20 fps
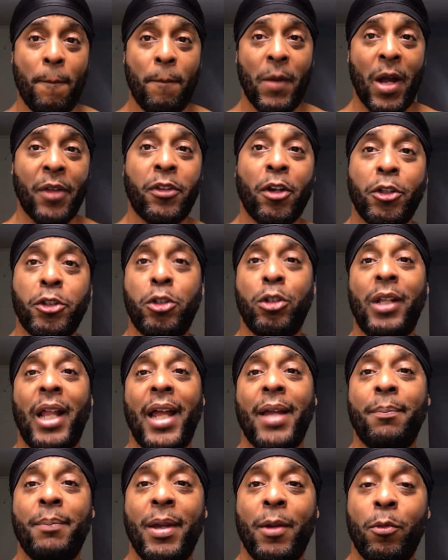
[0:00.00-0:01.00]
I thought you
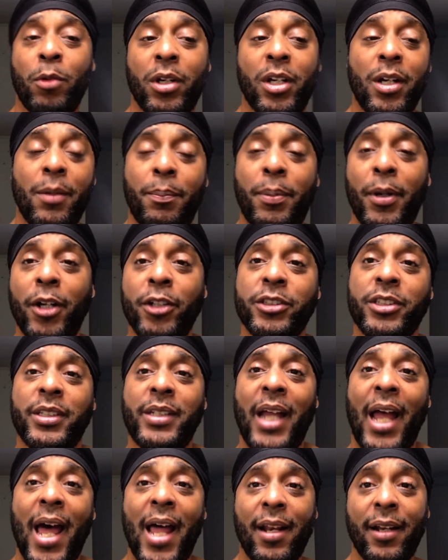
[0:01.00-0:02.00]
liked men with good
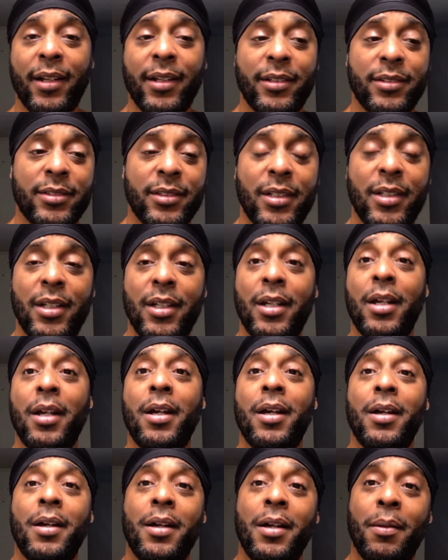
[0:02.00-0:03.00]
personalities.
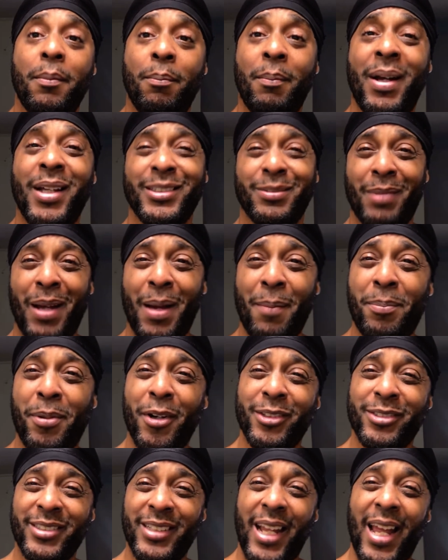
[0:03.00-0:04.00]
Is my
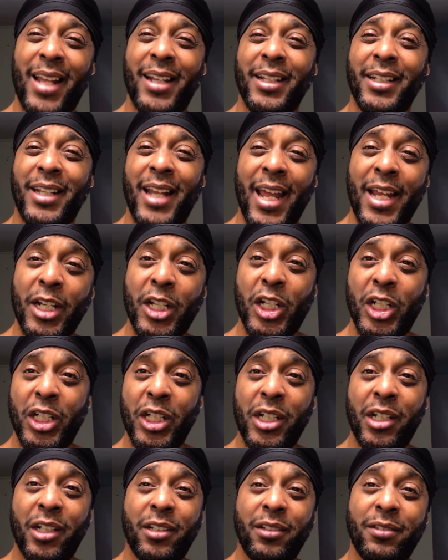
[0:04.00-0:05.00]
personality that
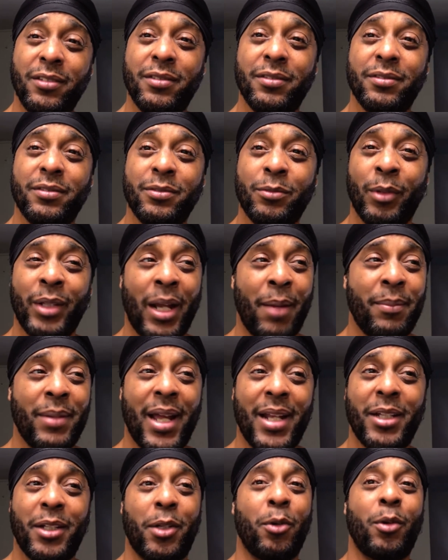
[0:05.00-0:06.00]
good when I'm
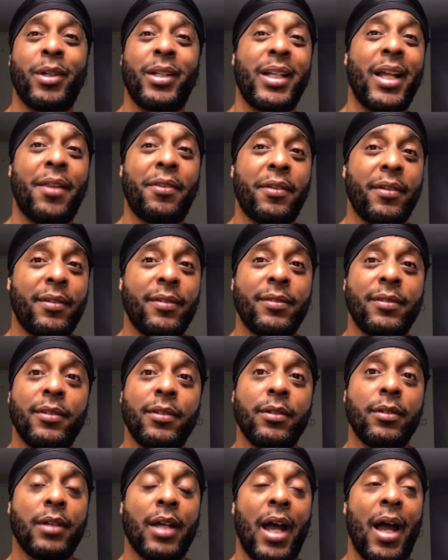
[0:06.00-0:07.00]
not doing nothing?
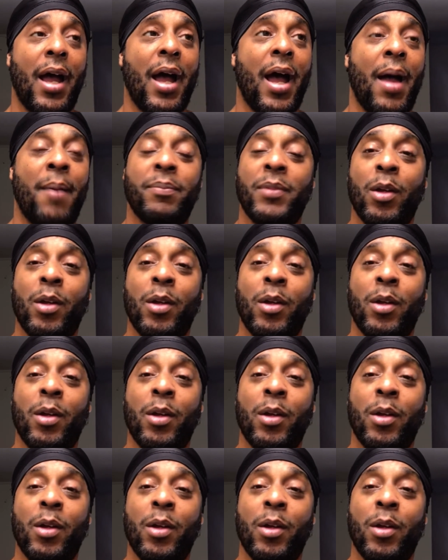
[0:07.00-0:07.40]
I'm